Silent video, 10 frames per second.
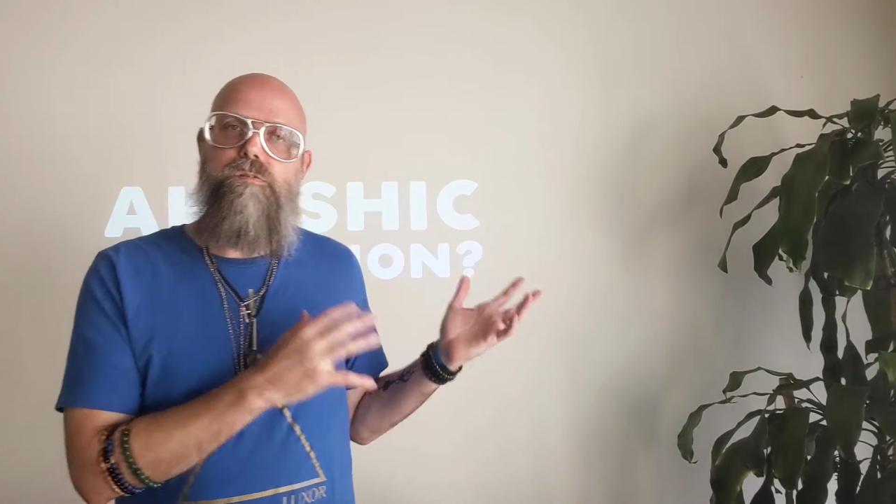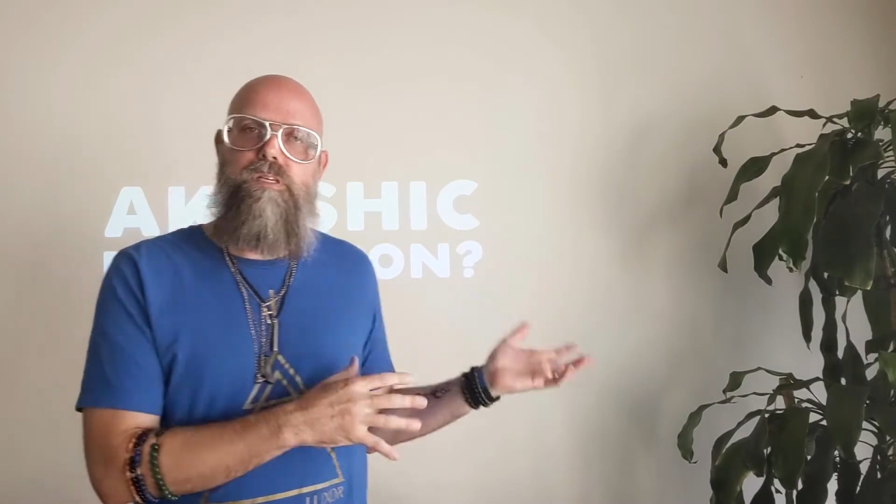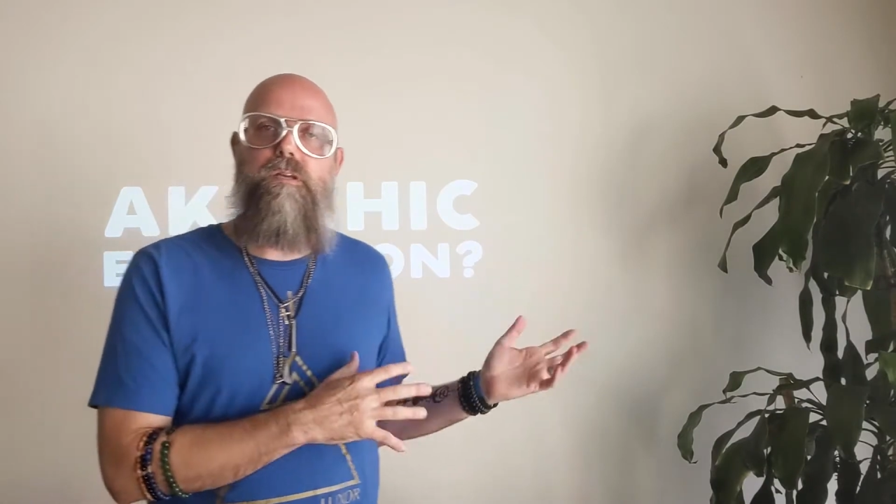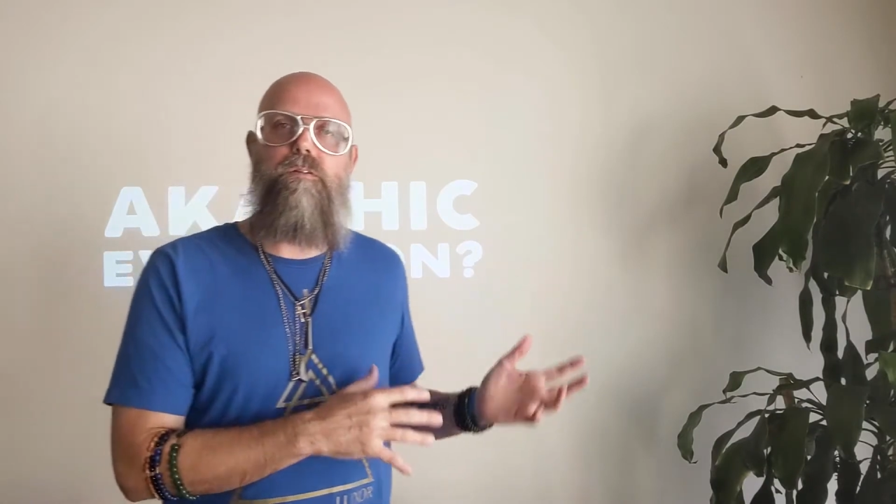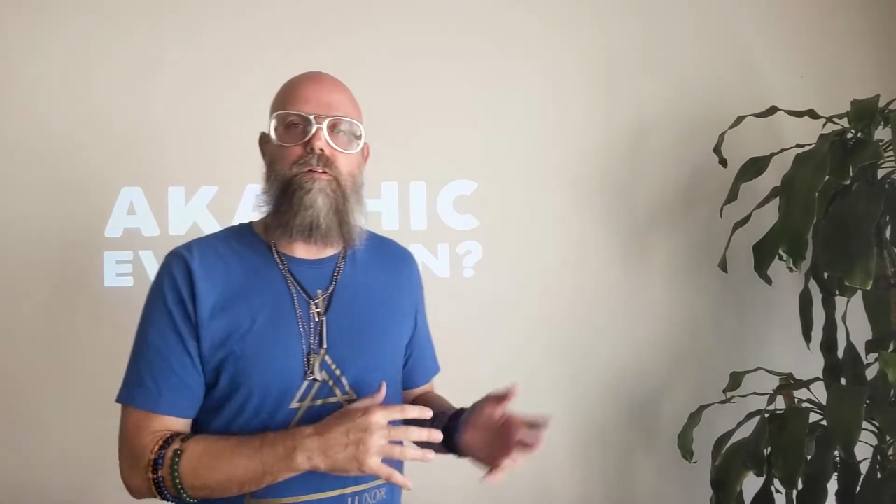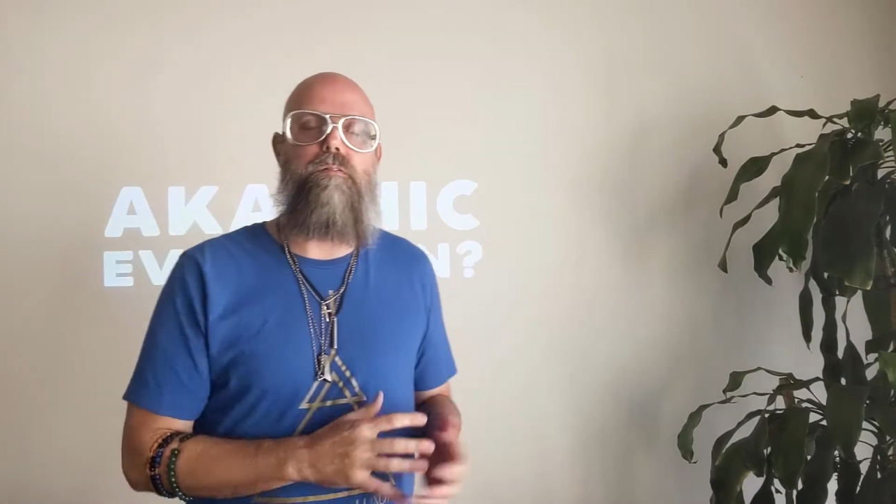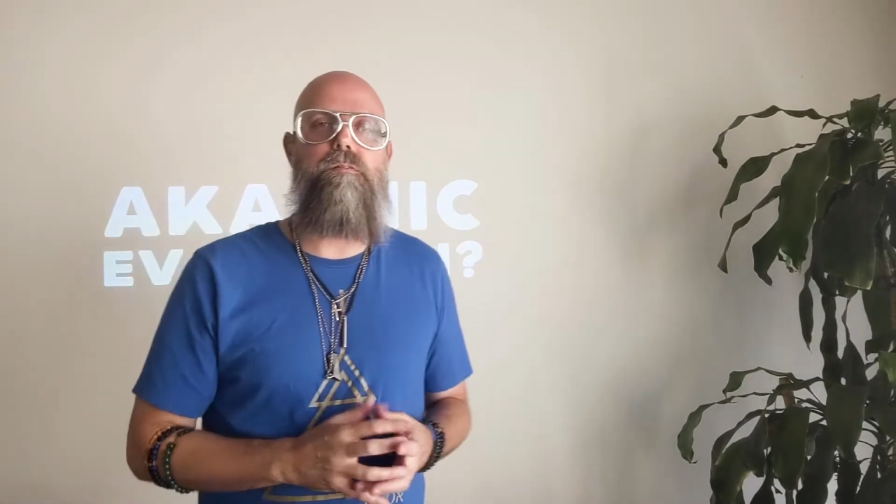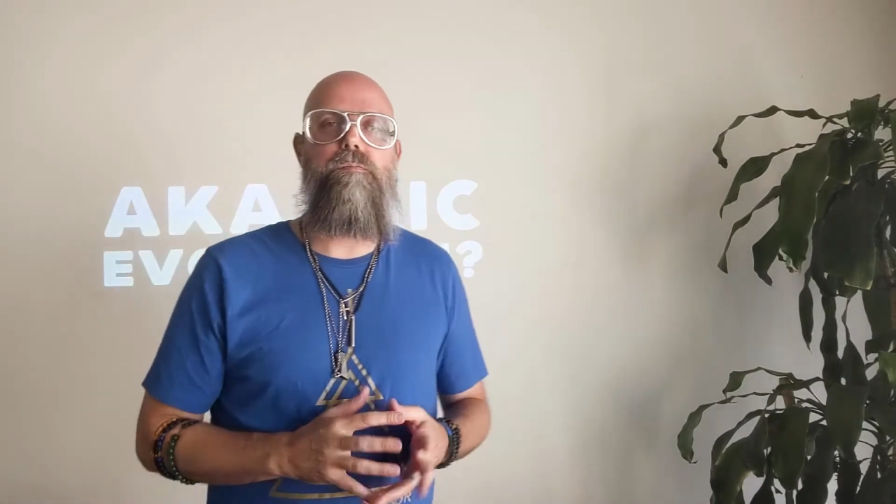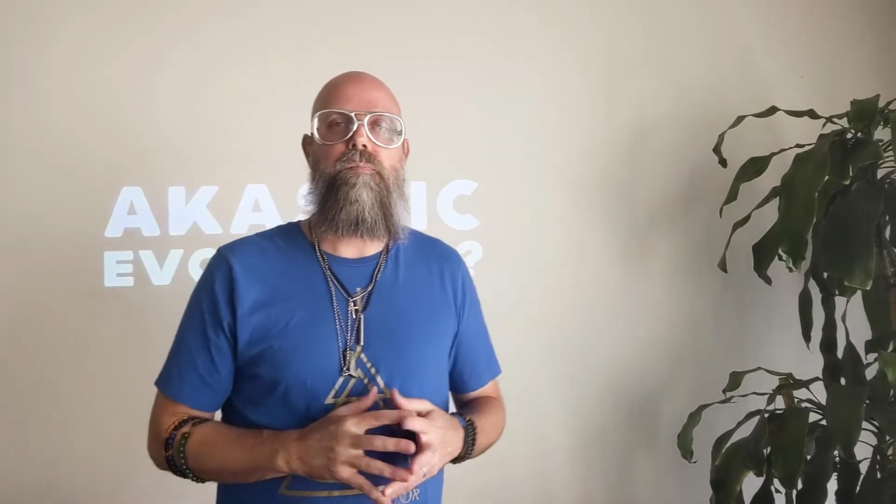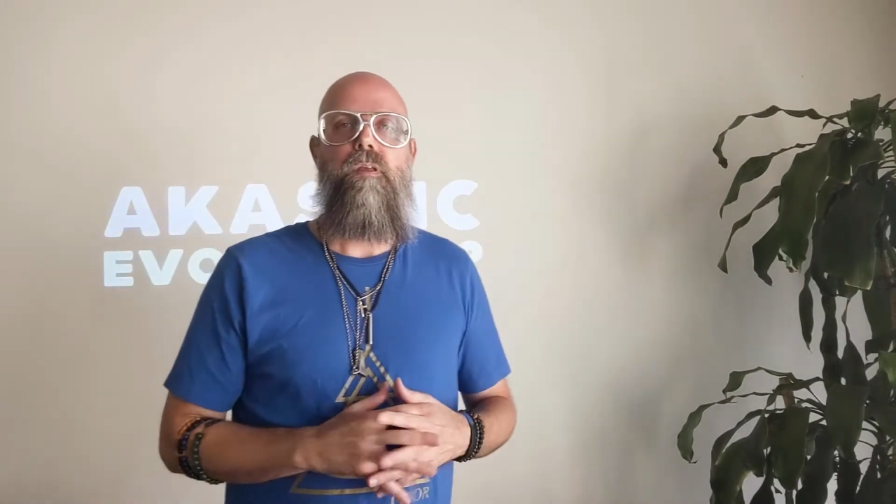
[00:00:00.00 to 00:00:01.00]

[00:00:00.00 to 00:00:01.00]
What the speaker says: materials.